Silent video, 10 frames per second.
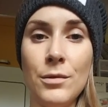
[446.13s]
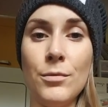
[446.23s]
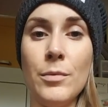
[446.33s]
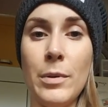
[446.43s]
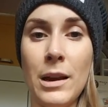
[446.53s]

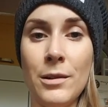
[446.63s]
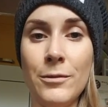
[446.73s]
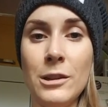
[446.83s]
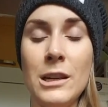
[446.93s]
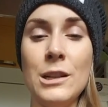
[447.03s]

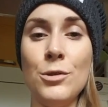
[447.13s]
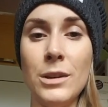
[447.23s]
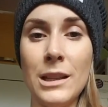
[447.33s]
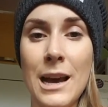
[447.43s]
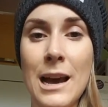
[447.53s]
repeatedly
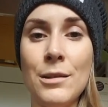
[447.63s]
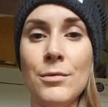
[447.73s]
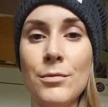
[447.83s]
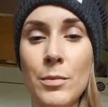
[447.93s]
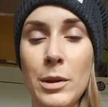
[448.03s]
doing that,
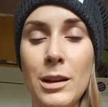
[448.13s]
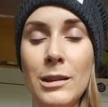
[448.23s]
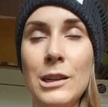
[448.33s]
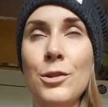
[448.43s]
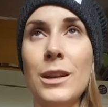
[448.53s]

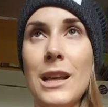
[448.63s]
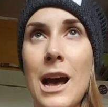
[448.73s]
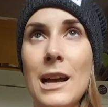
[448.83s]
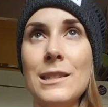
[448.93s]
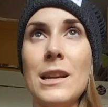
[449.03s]
repeatedly doing
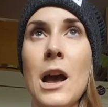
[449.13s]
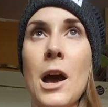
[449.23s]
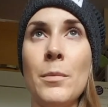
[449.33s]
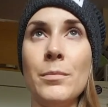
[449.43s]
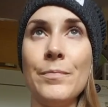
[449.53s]
that,
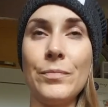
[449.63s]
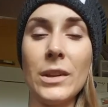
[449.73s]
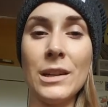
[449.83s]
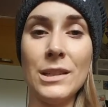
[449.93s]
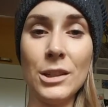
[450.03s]

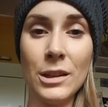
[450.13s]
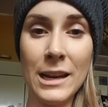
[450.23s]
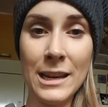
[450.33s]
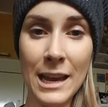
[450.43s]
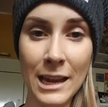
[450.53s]
until
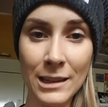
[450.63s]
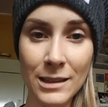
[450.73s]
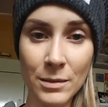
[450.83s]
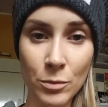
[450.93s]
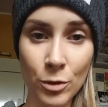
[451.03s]
I gain
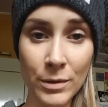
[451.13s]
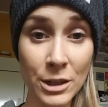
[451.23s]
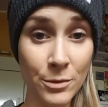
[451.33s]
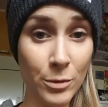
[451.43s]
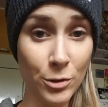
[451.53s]
some more
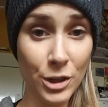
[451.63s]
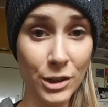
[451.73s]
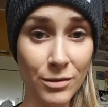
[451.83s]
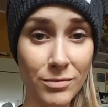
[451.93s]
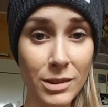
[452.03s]
range of
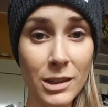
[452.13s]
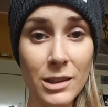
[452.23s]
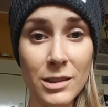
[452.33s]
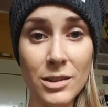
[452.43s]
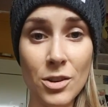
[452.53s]
motion.
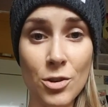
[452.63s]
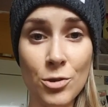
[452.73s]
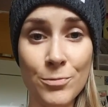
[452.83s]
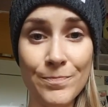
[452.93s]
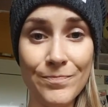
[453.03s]

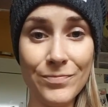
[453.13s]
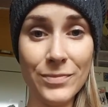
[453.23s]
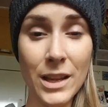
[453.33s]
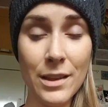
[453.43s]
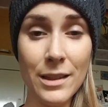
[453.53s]
So
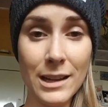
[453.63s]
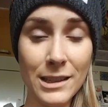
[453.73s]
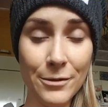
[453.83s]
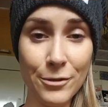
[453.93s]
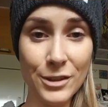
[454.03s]

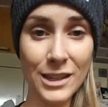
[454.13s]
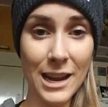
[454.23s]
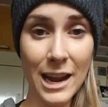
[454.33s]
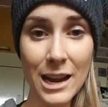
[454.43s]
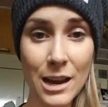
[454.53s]
that's it for
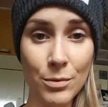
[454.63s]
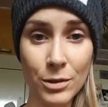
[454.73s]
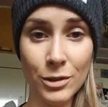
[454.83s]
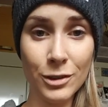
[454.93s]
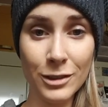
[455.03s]
today. I
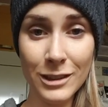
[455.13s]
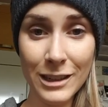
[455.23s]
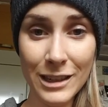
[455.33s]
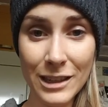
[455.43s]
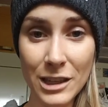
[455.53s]
will
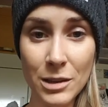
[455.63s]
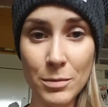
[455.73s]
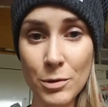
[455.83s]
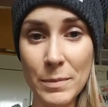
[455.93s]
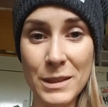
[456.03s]

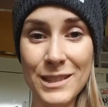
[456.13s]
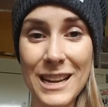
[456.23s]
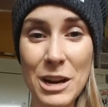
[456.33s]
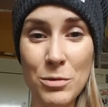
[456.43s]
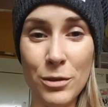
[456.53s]
keep you up to
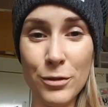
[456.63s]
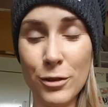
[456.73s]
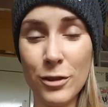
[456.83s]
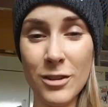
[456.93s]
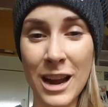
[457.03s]
date with
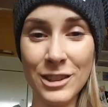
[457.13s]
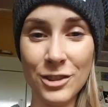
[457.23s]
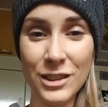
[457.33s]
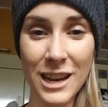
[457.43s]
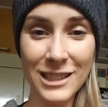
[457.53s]
further
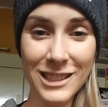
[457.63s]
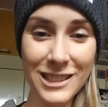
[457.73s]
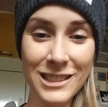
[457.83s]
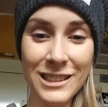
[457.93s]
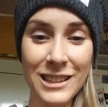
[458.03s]

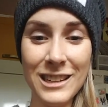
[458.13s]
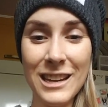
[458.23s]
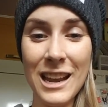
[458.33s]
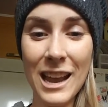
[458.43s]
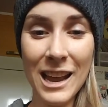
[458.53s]
exercises
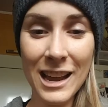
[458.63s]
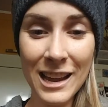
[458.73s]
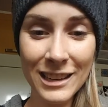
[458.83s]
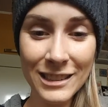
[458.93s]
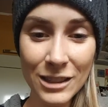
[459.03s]

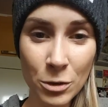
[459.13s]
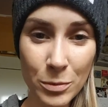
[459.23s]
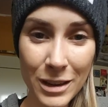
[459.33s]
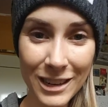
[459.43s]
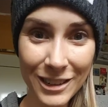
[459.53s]
and
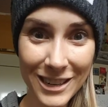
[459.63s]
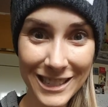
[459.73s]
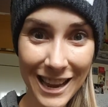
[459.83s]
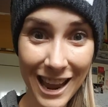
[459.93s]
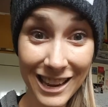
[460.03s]
hope you had a
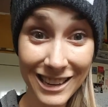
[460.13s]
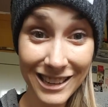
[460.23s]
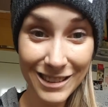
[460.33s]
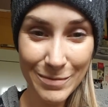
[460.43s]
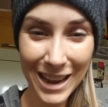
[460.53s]
great day.
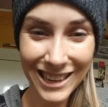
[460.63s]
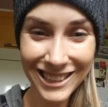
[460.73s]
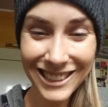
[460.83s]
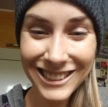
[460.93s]
Bye.